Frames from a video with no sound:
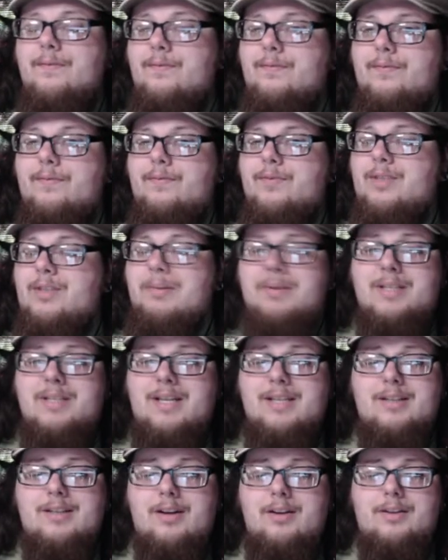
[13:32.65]
For some reason, I
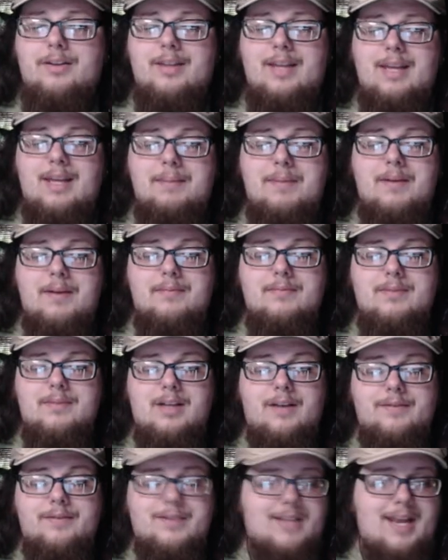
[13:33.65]
started thinking about
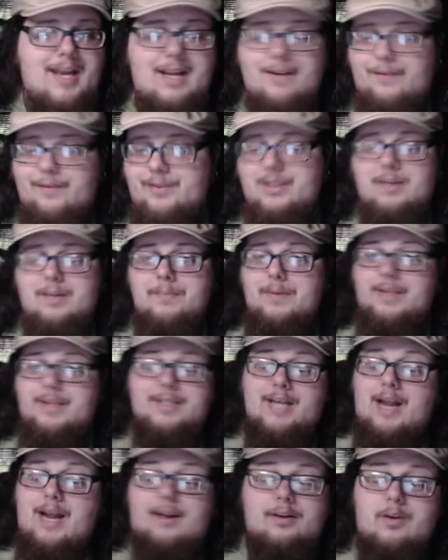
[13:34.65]
Darth Xana for some
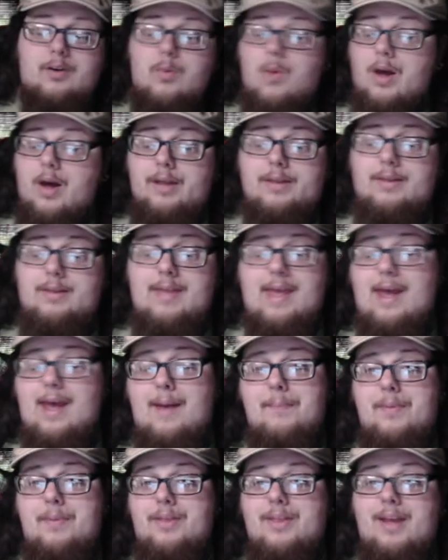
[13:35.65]
reason. I don't know what
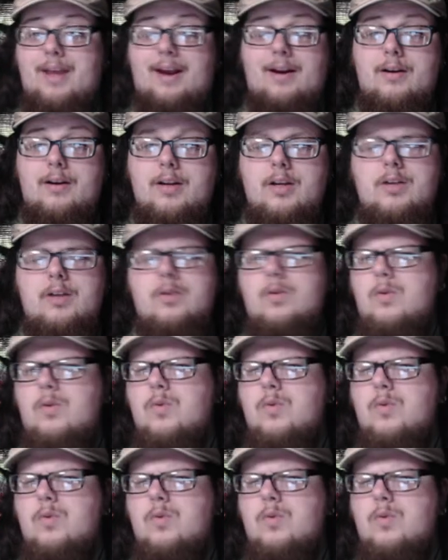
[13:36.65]
happened there. Ooh,